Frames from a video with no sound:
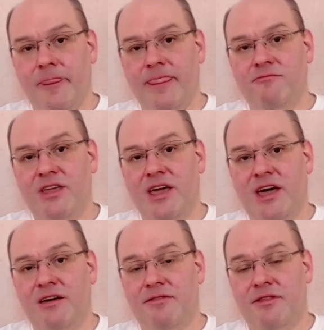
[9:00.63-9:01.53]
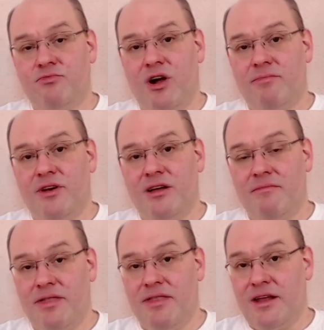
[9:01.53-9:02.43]
we have the
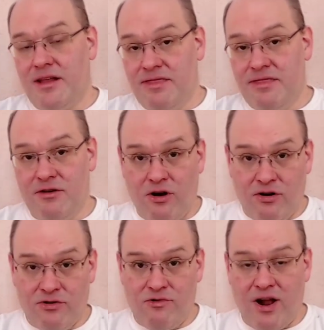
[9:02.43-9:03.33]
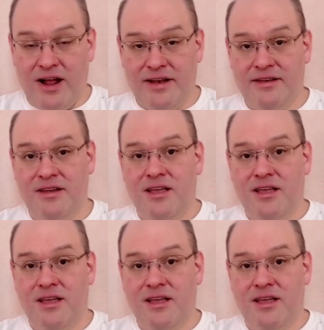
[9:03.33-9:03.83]
problem that in the long run,